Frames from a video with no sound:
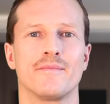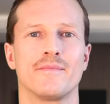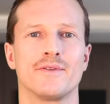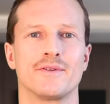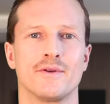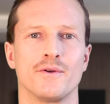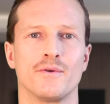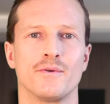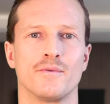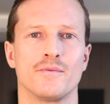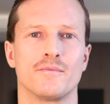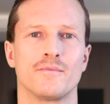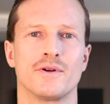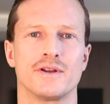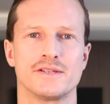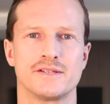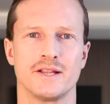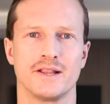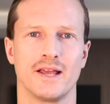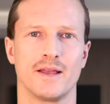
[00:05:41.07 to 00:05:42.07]
So
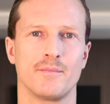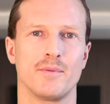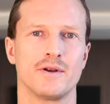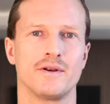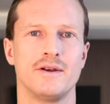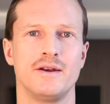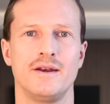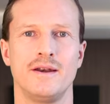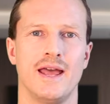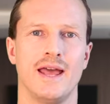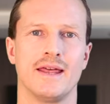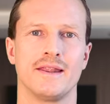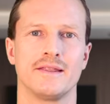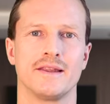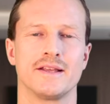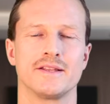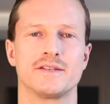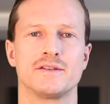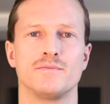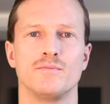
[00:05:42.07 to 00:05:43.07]
press the like button and
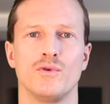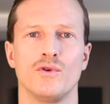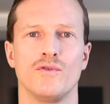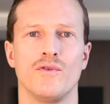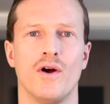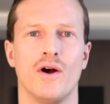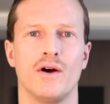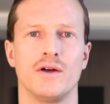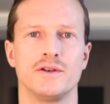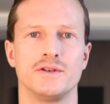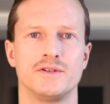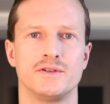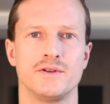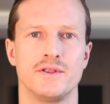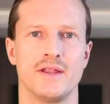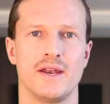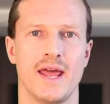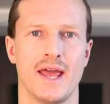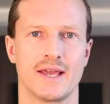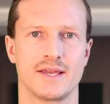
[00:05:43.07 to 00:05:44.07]
let's move on to
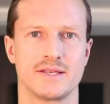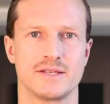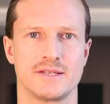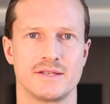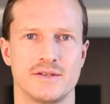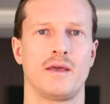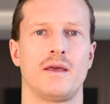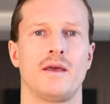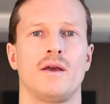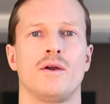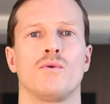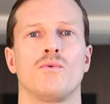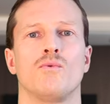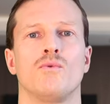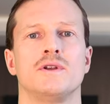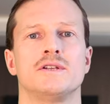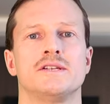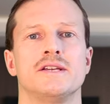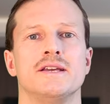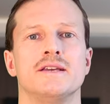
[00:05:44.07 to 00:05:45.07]
the next,
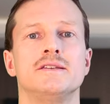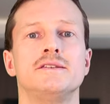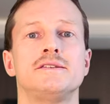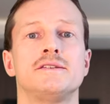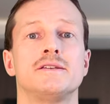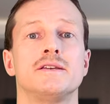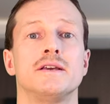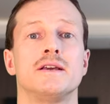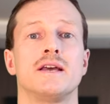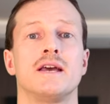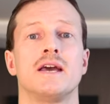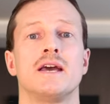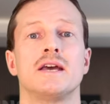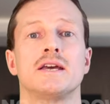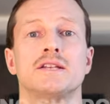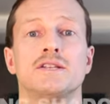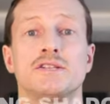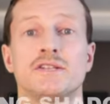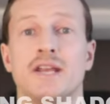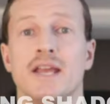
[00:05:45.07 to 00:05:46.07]
which is
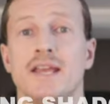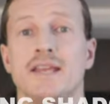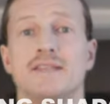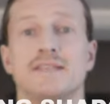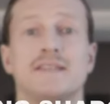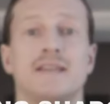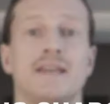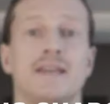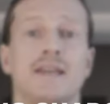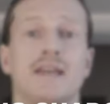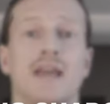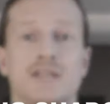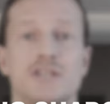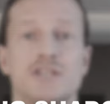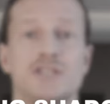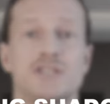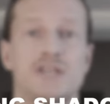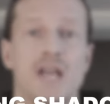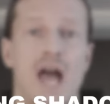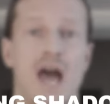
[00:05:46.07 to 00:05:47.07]
chasing
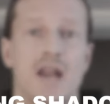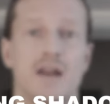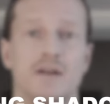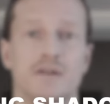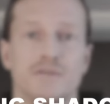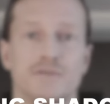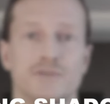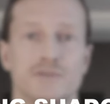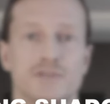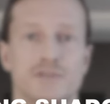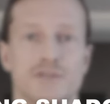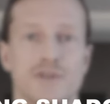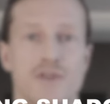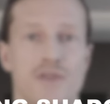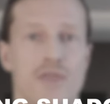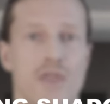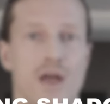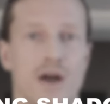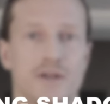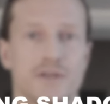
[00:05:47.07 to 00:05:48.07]
shadows,
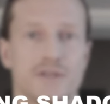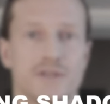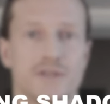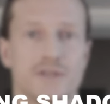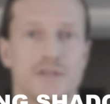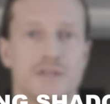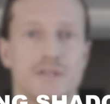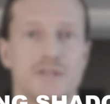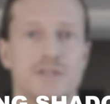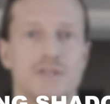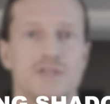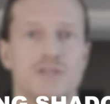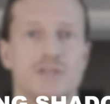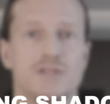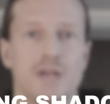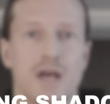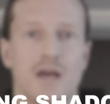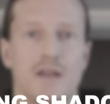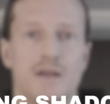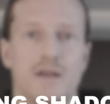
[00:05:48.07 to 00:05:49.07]
not
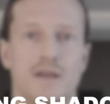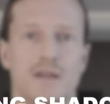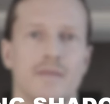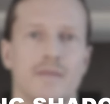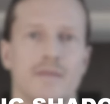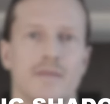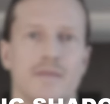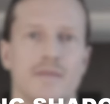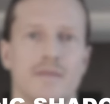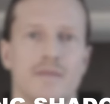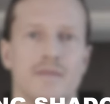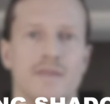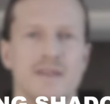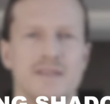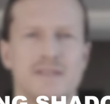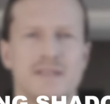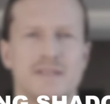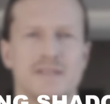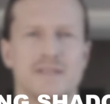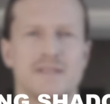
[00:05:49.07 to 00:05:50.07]
sun.
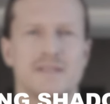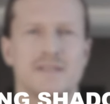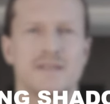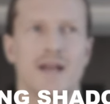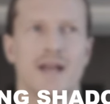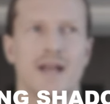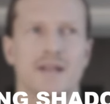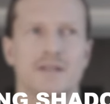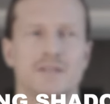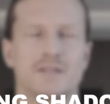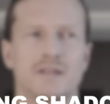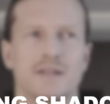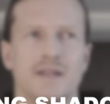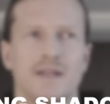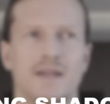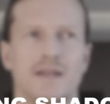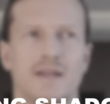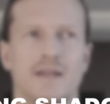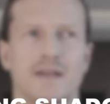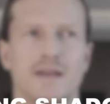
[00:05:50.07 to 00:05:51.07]
This is
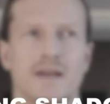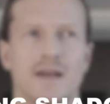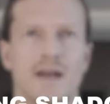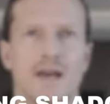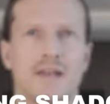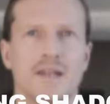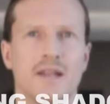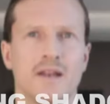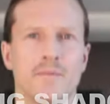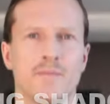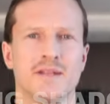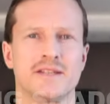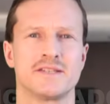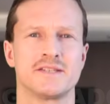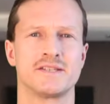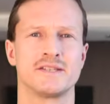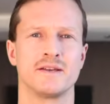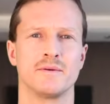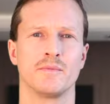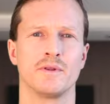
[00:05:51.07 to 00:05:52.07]
actually a little bit
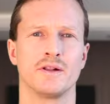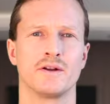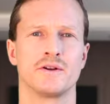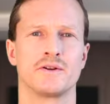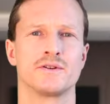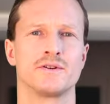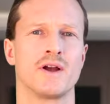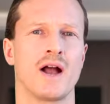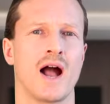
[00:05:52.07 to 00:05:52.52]
similar to